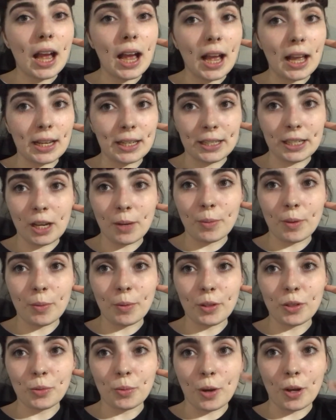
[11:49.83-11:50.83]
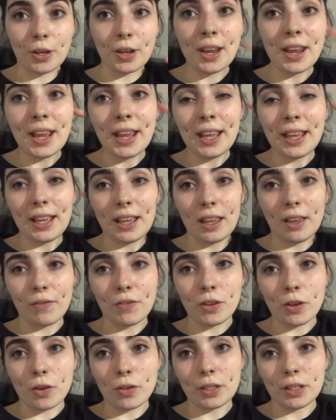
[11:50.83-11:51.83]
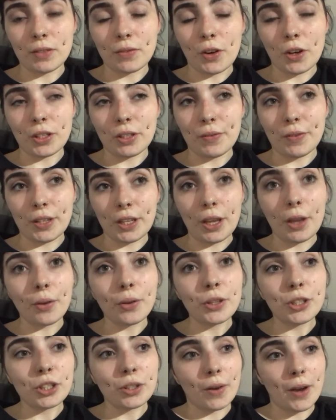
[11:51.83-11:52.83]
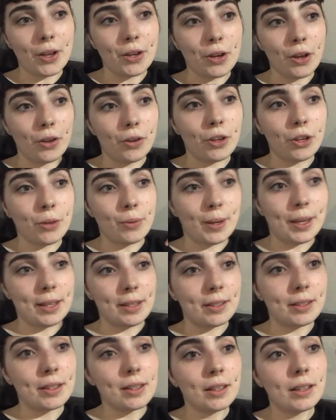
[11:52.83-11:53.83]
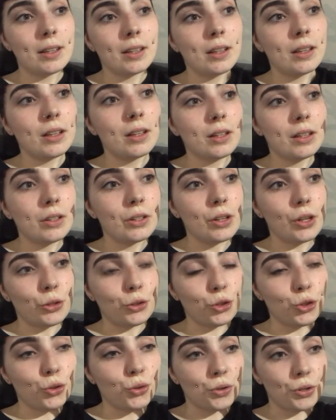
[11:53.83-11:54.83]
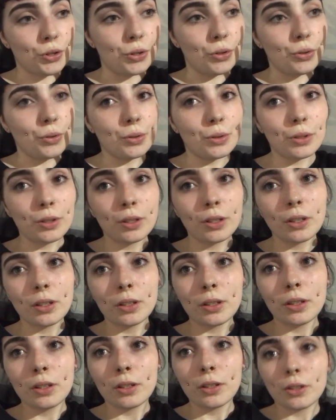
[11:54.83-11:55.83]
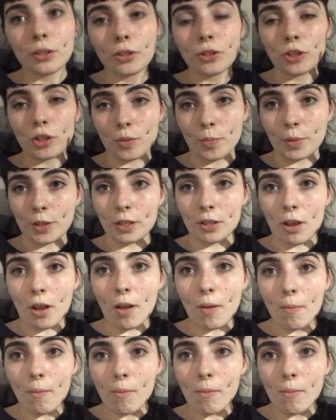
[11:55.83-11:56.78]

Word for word: and tell me which one if you got this far in the video so I know who is a true superstar.